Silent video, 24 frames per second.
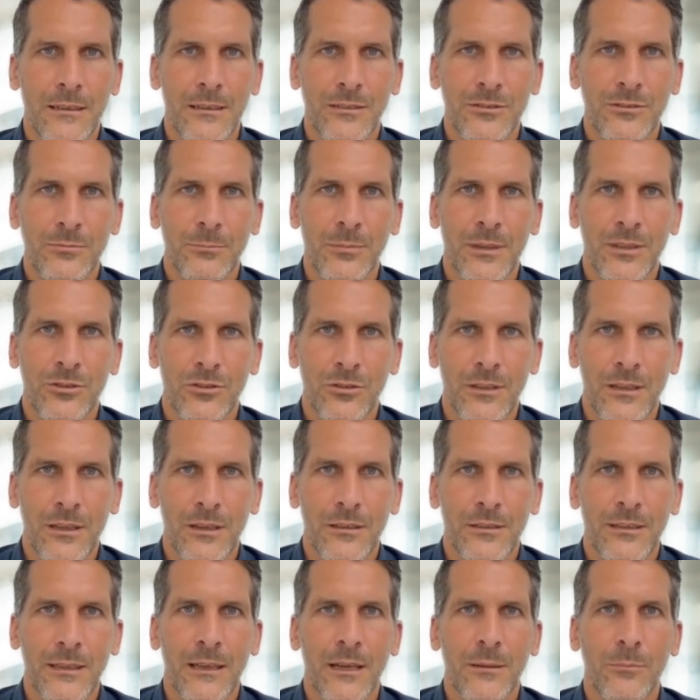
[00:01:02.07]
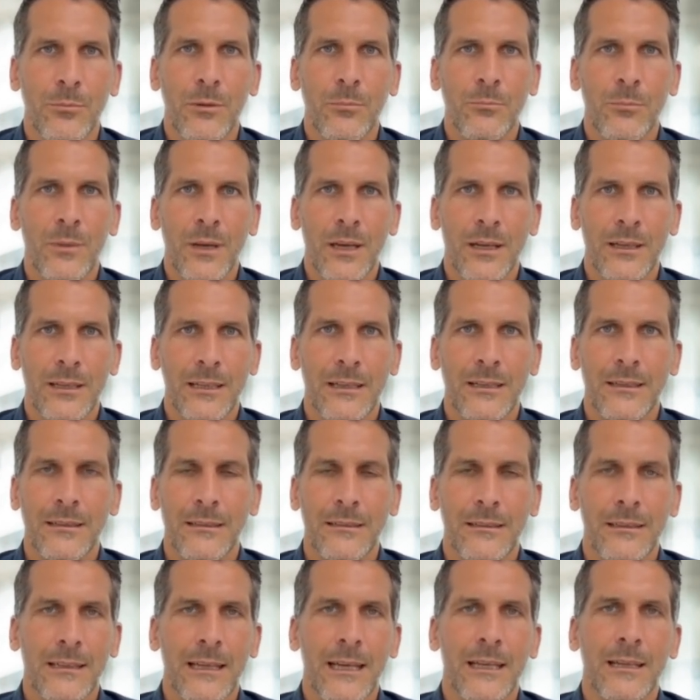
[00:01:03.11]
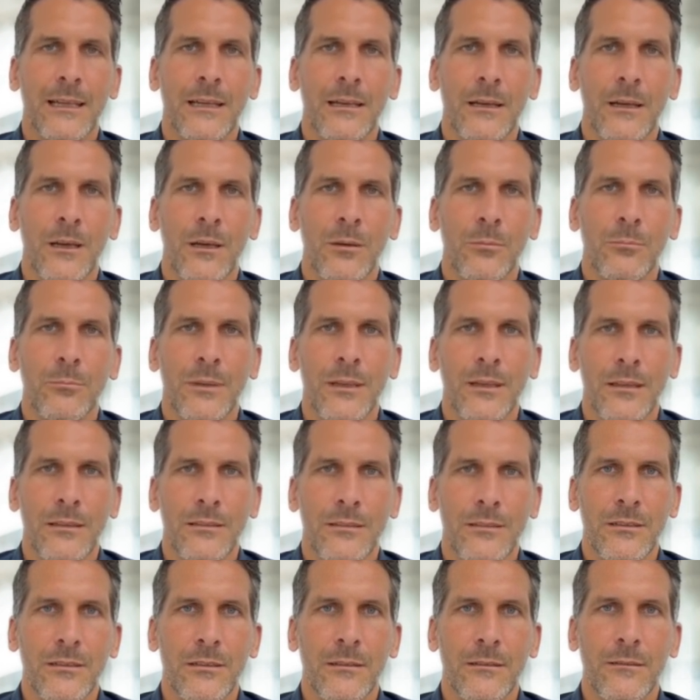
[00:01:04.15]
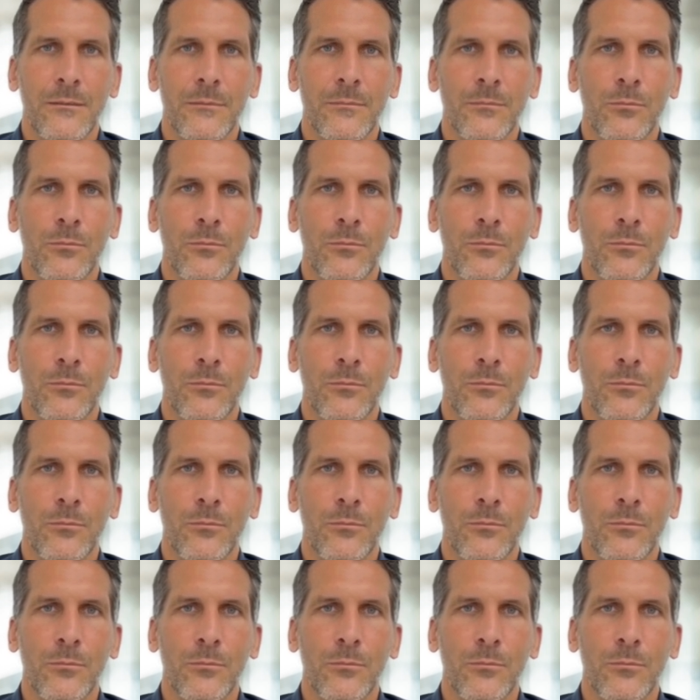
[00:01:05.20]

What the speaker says: especially on the upper body, neck, and armpits.